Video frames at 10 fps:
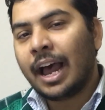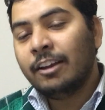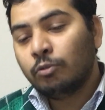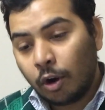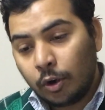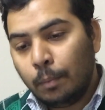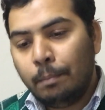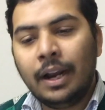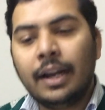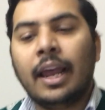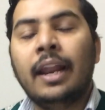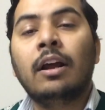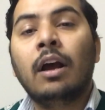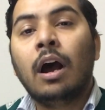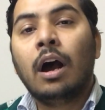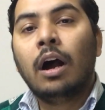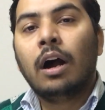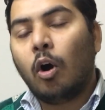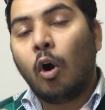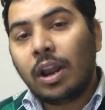i want to build an
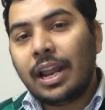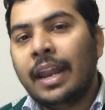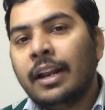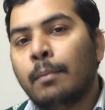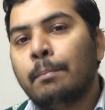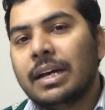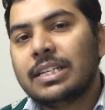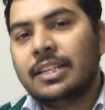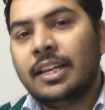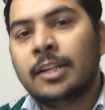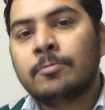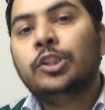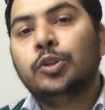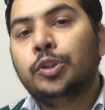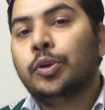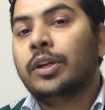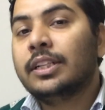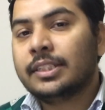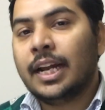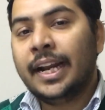all encompassing tutorial
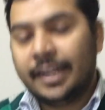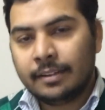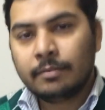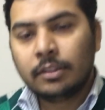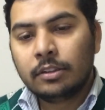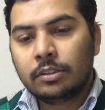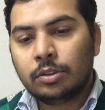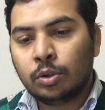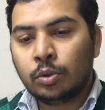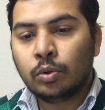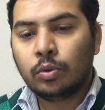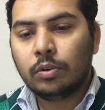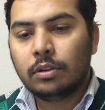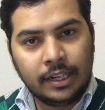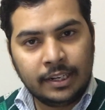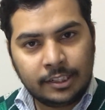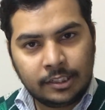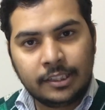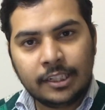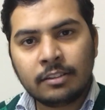site so in
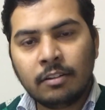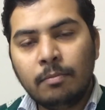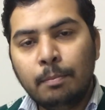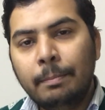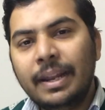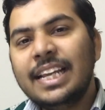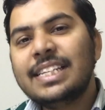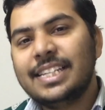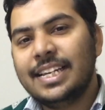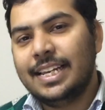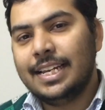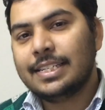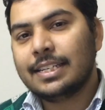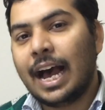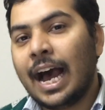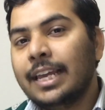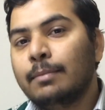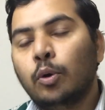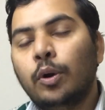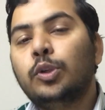this mini series i
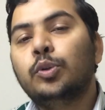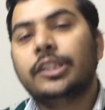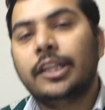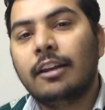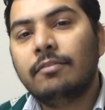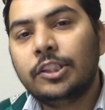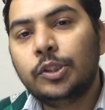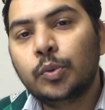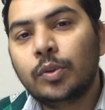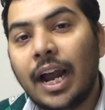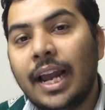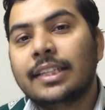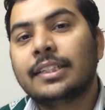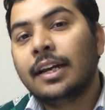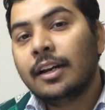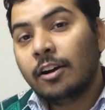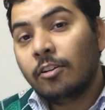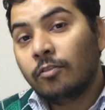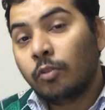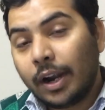am going to share with you guys
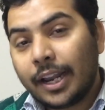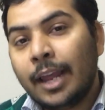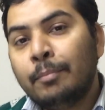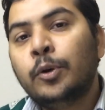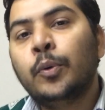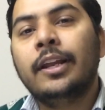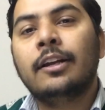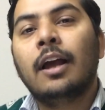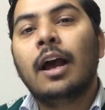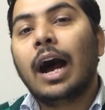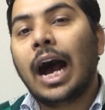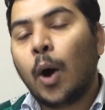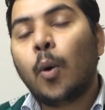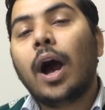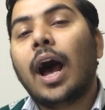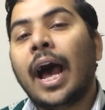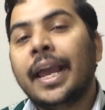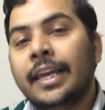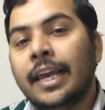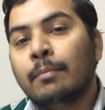what I am doing, how
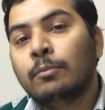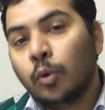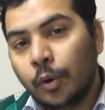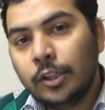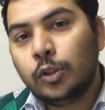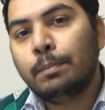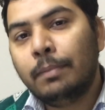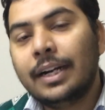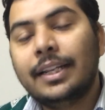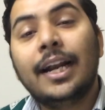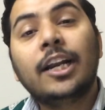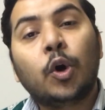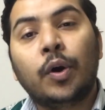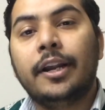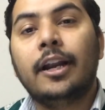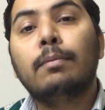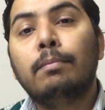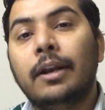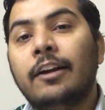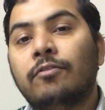I am going to build that content
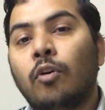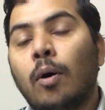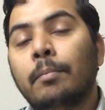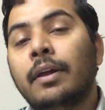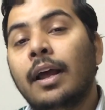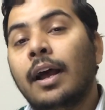platform,